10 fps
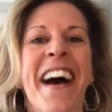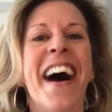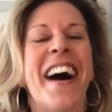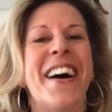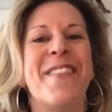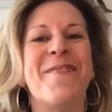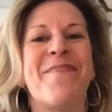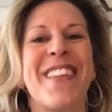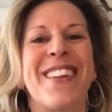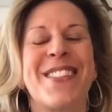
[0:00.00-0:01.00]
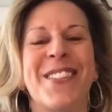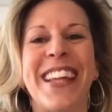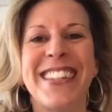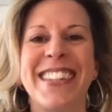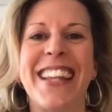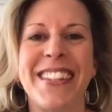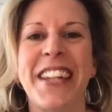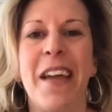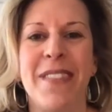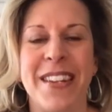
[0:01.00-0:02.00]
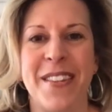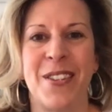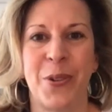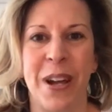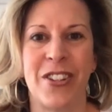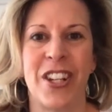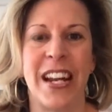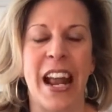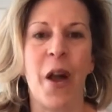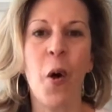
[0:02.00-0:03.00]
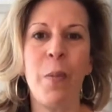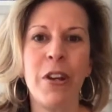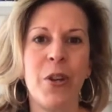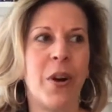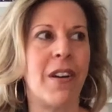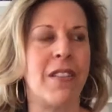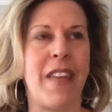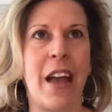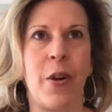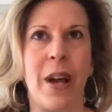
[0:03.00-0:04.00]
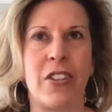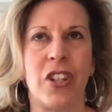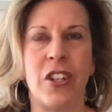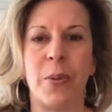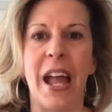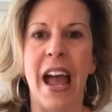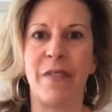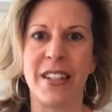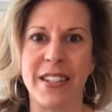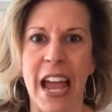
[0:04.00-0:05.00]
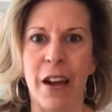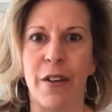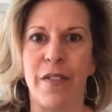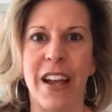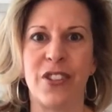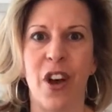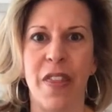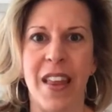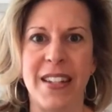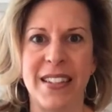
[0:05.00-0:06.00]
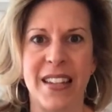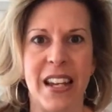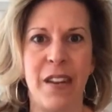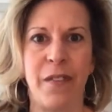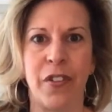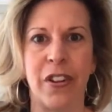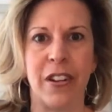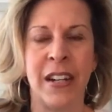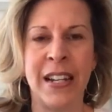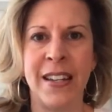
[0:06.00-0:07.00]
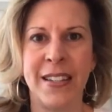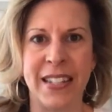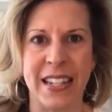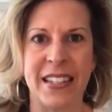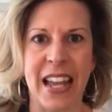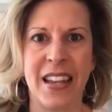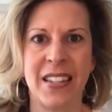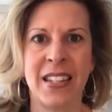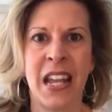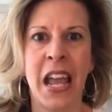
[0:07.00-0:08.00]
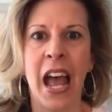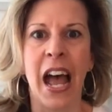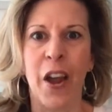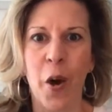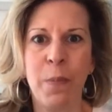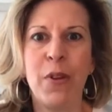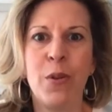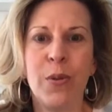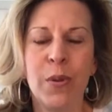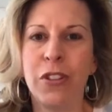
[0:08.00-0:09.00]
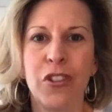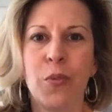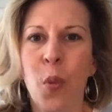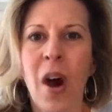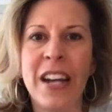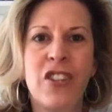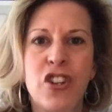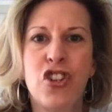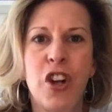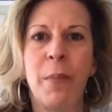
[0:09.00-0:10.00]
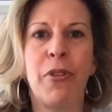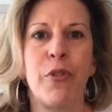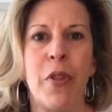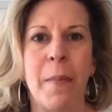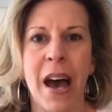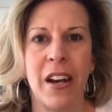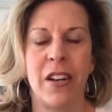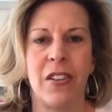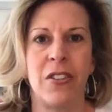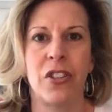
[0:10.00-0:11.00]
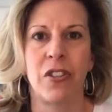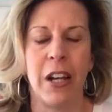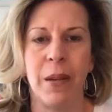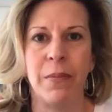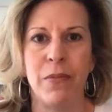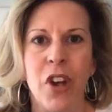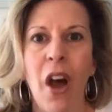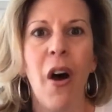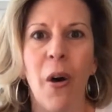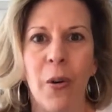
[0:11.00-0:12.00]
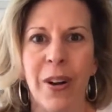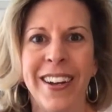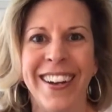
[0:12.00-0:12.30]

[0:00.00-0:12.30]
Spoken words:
So let's dive into this question. And I hope when you heard that question, do I have to sacrifice authenticity for success? I hope you wanted to jump through the monitor and scream, no.